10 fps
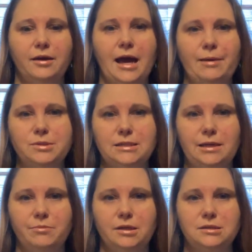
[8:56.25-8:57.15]
calm
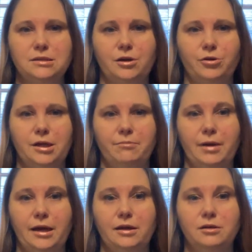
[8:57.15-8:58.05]
statements that are in
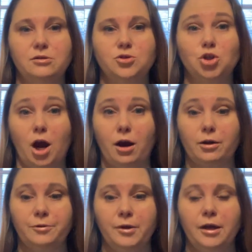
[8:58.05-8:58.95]
my
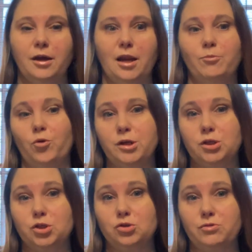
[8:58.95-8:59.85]
jar. And I'm going to
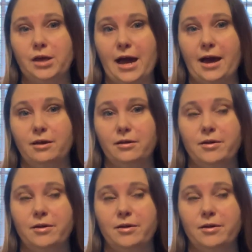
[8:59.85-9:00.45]
do that